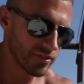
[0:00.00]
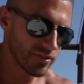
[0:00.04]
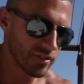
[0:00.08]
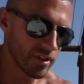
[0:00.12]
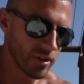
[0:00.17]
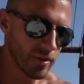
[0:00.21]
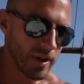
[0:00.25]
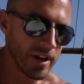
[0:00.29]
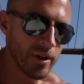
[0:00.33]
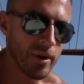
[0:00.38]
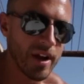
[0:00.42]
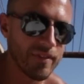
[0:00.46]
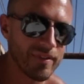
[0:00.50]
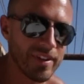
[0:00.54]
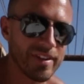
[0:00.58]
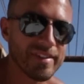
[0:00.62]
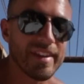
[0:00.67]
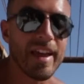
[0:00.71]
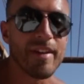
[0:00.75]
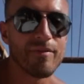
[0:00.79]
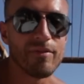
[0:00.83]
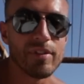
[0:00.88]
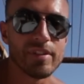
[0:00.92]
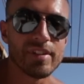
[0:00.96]
So I don't have these
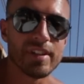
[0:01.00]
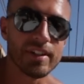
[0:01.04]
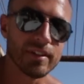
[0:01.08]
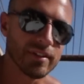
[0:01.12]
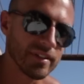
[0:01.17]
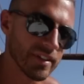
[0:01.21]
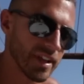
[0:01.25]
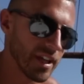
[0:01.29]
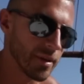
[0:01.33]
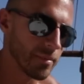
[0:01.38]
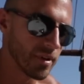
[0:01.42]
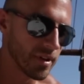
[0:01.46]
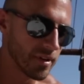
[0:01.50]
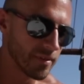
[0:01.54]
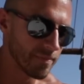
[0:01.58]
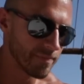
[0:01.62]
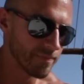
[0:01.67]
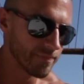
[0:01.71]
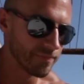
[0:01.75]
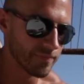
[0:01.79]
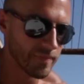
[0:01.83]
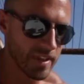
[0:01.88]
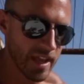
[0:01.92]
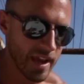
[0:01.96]
every single day, but
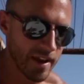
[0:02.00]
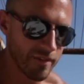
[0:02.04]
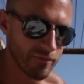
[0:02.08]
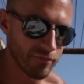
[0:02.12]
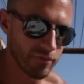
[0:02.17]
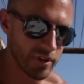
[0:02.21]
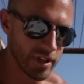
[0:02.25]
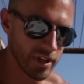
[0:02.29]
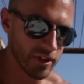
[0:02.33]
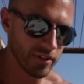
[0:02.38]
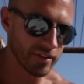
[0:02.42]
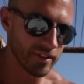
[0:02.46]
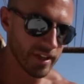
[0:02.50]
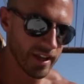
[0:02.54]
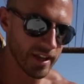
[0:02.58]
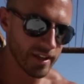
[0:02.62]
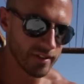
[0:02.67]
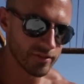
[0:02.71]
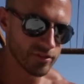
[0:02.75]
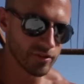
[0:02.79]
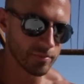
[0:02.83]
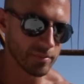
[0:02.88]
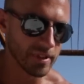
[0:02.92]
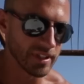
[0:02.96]
every other day,
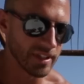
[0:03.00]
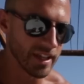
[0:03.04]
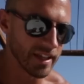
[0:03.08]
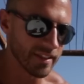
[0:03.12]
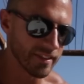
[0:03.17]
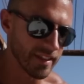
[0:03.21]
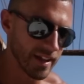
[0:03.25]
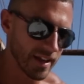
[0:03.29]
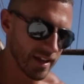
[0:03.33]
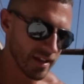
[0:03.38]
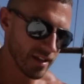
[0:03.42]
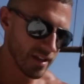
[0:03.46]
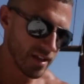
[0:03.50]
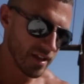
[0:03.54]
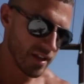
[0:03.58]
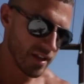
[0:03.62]
something like that.